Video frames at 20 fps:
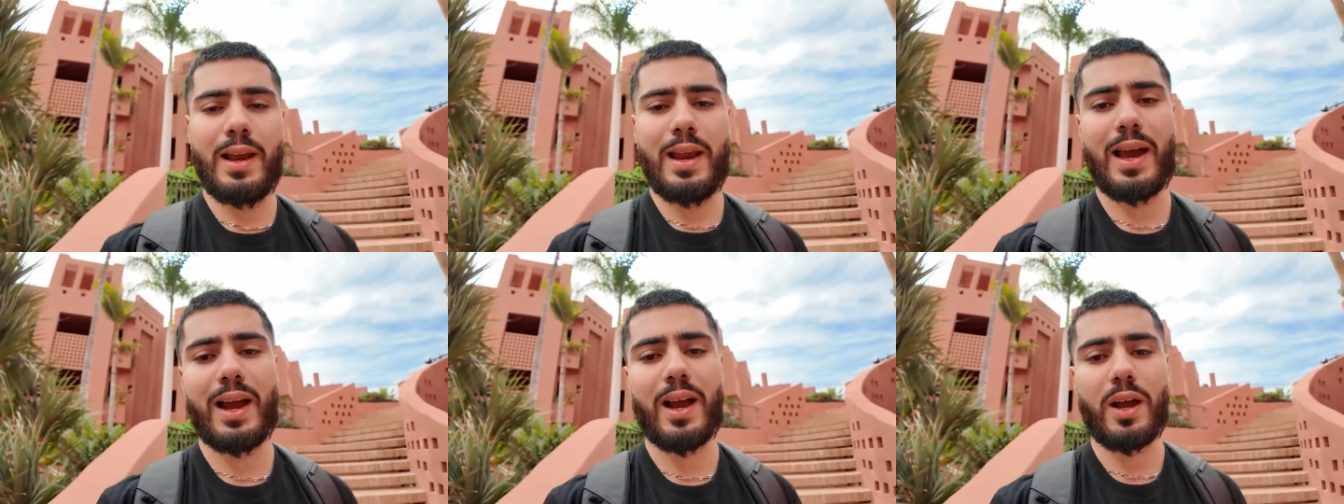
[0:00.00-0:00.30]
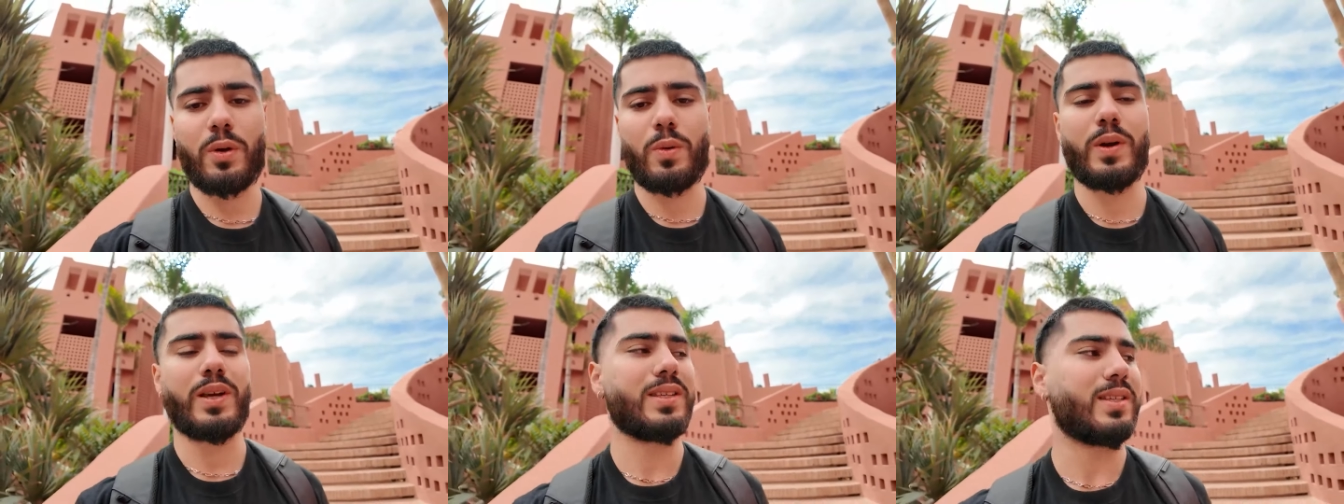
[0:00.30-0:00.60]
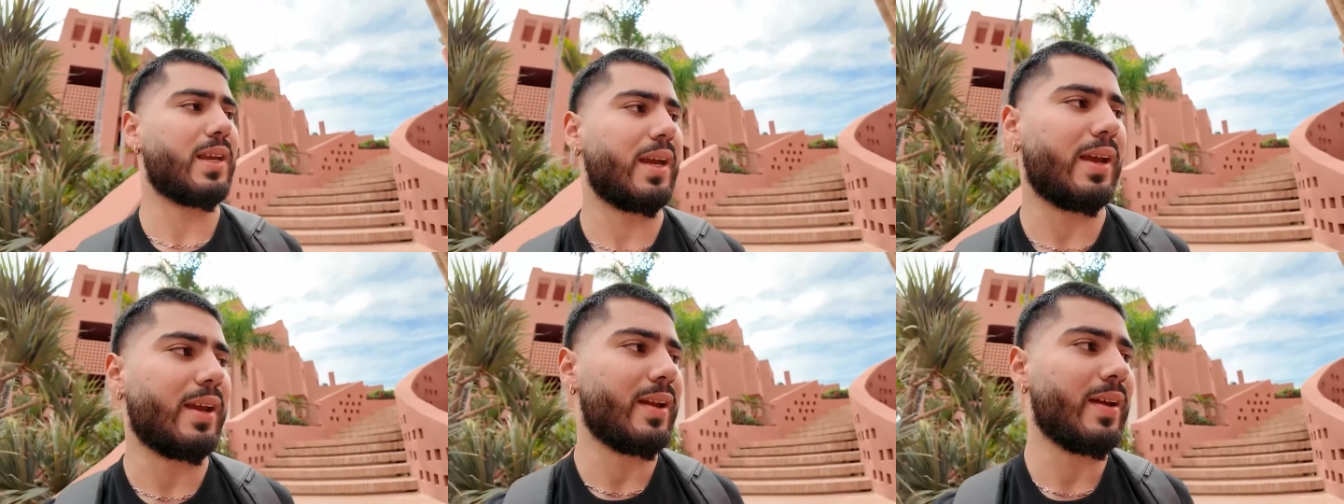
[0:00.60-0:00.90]
like i
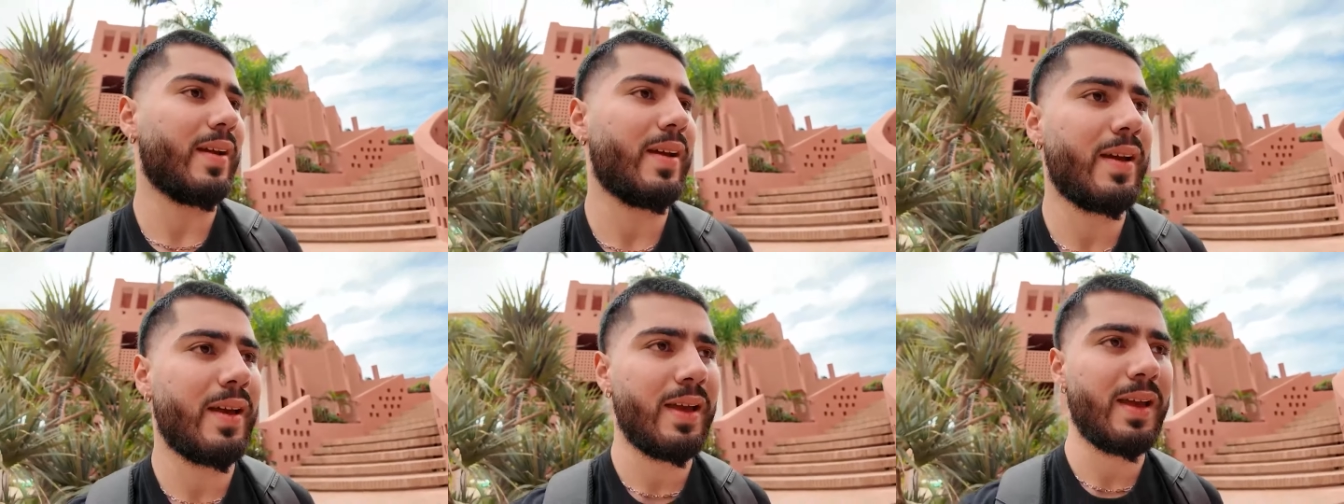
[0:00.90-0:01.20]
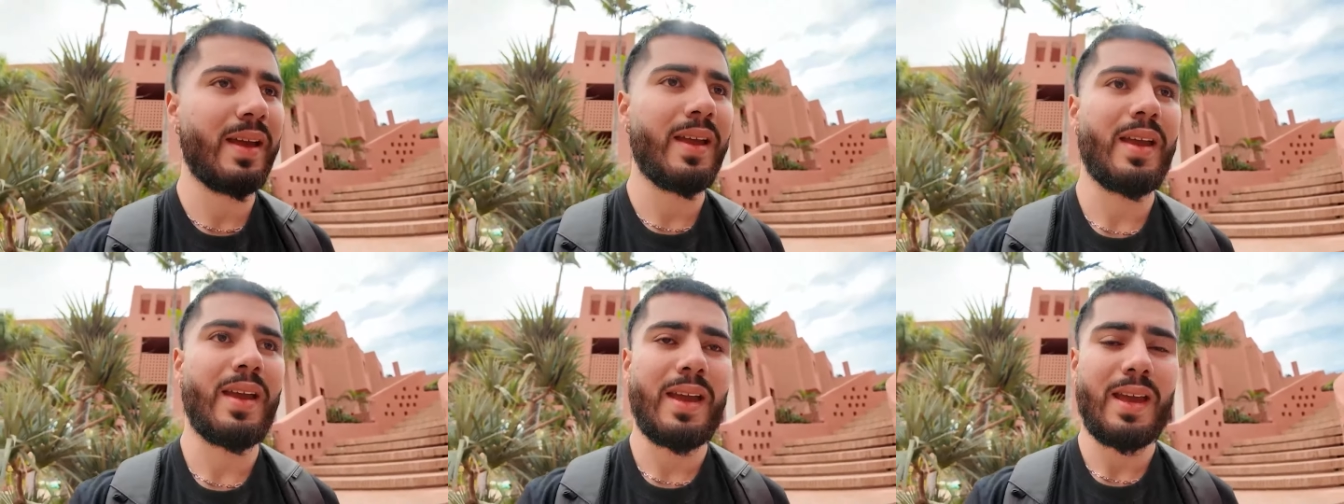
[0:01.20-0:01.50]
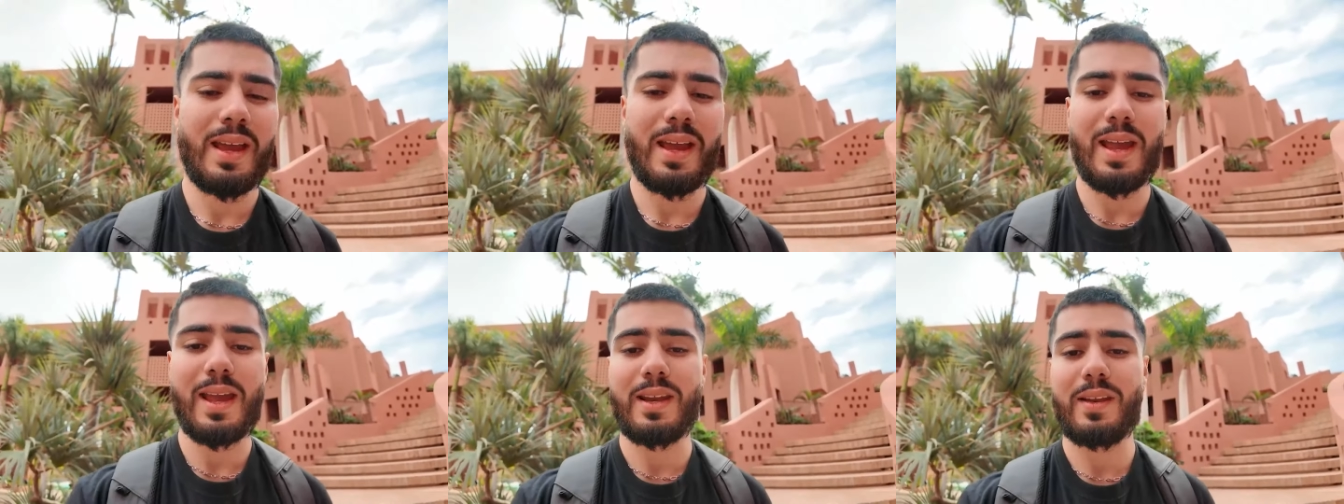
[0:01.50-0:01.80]
always say
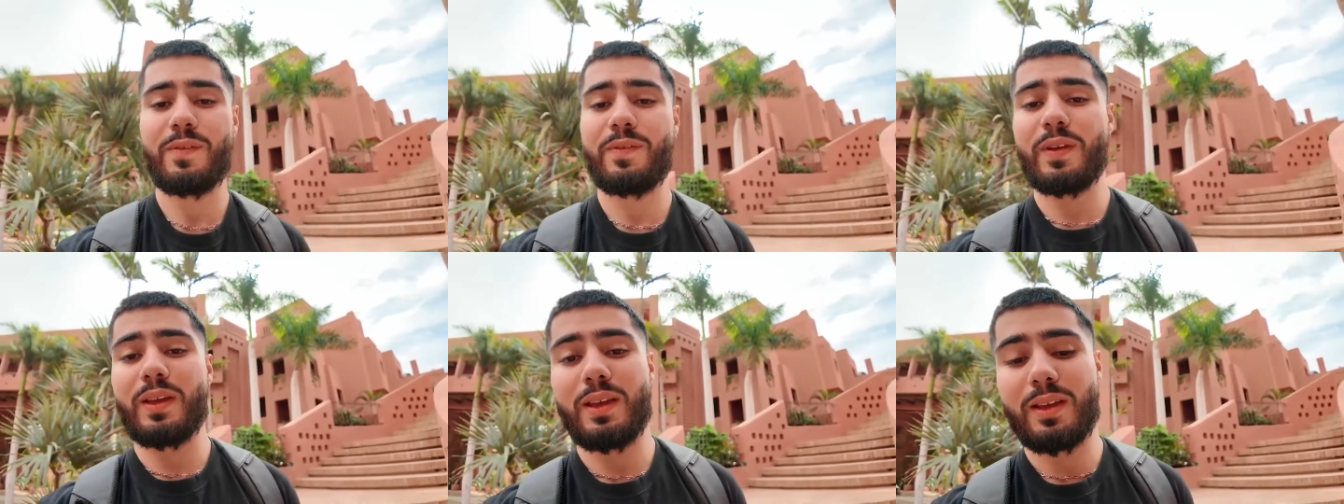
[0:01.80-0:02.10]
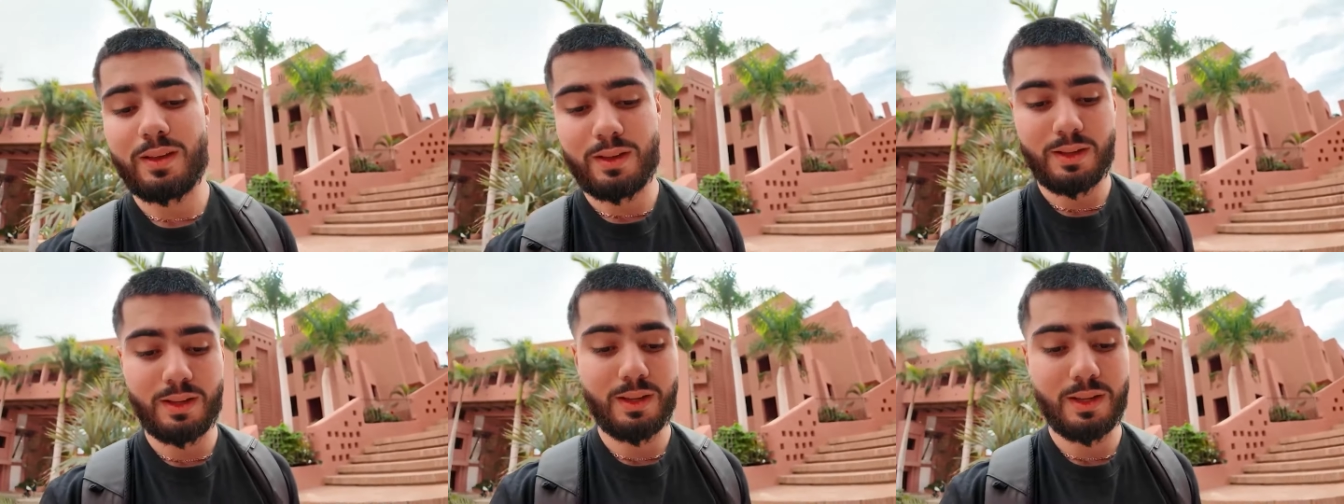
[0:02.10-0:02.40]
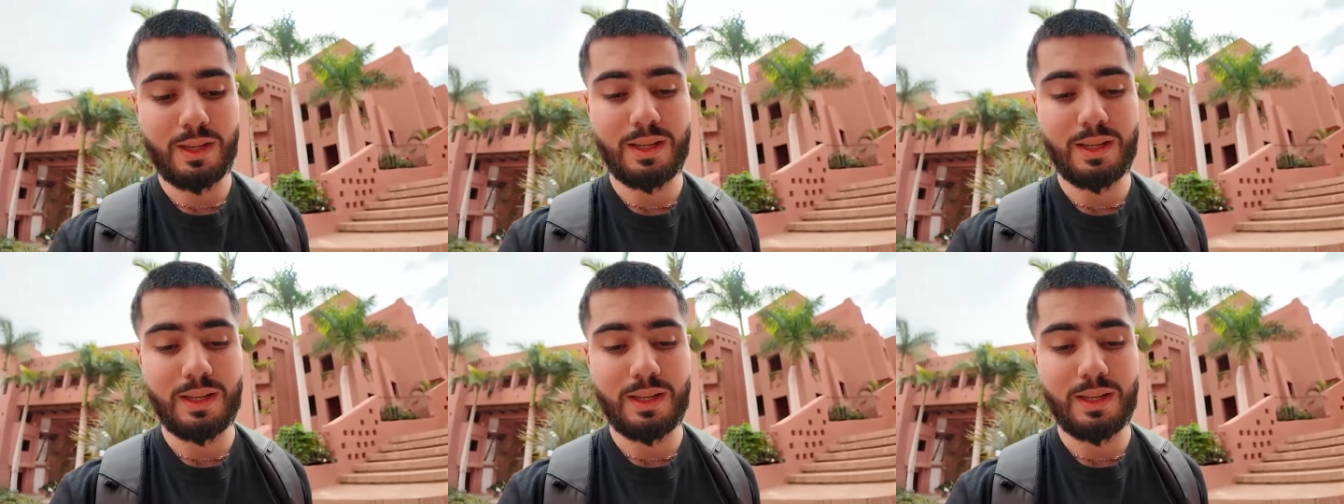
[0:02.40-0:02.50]
anything